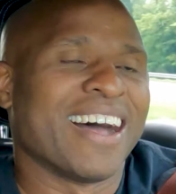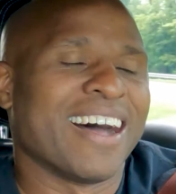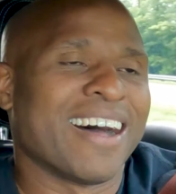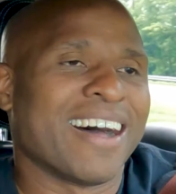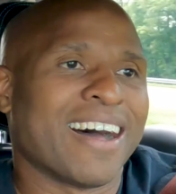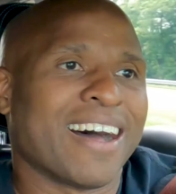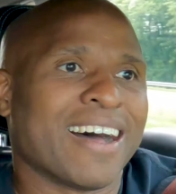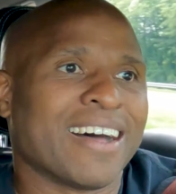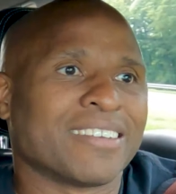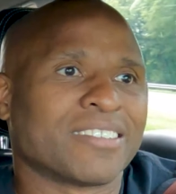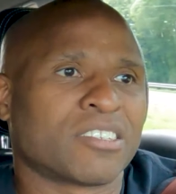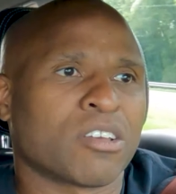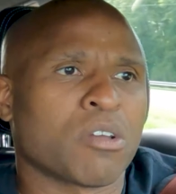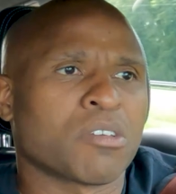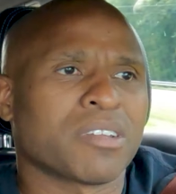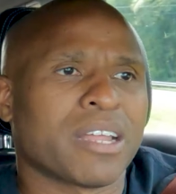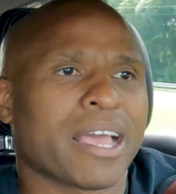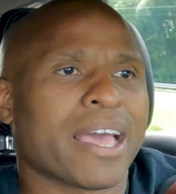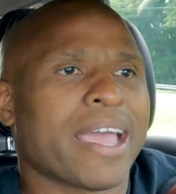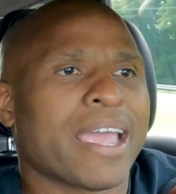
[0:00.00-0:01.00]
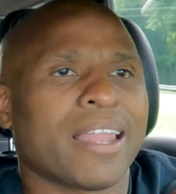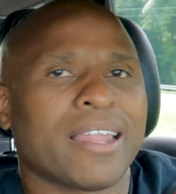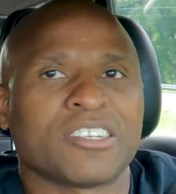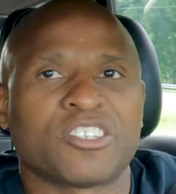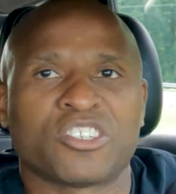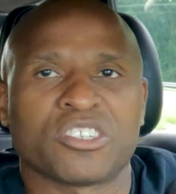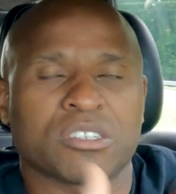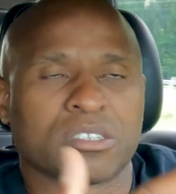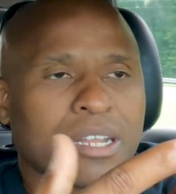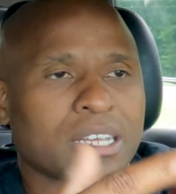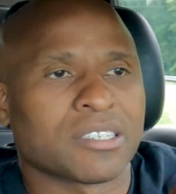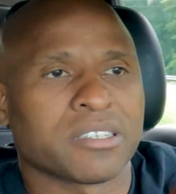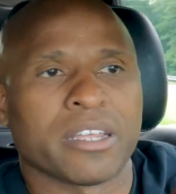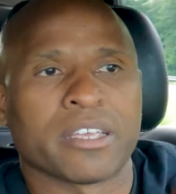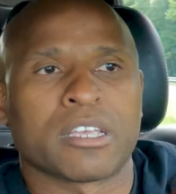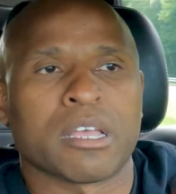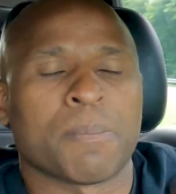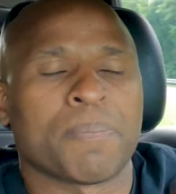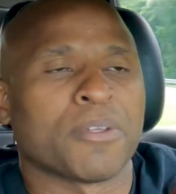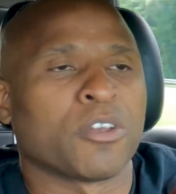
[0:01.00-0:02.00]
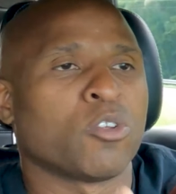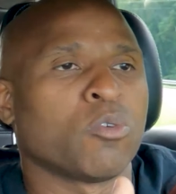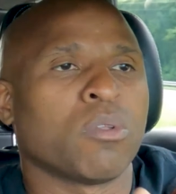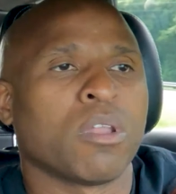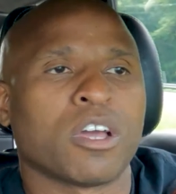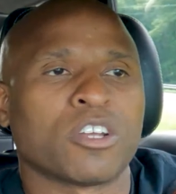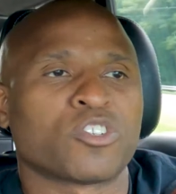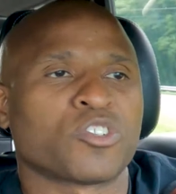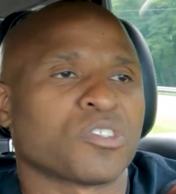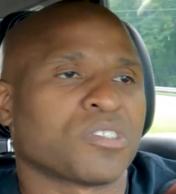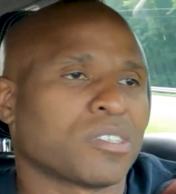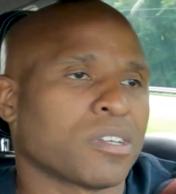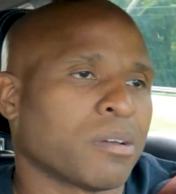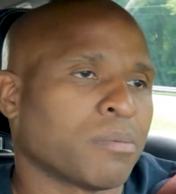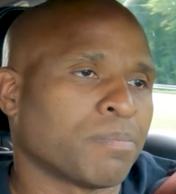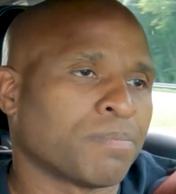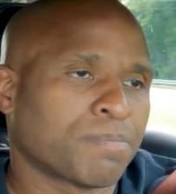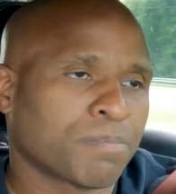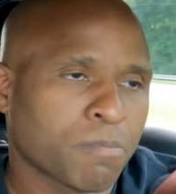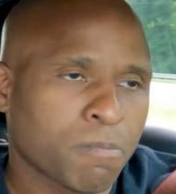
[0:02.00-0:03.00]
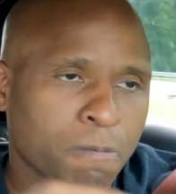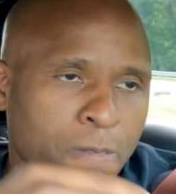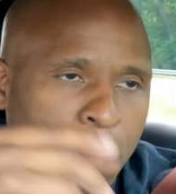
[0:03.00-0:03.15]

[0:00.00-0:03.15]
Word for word: Uh, so he's like, hey, let's just let's link up and do lunch or something.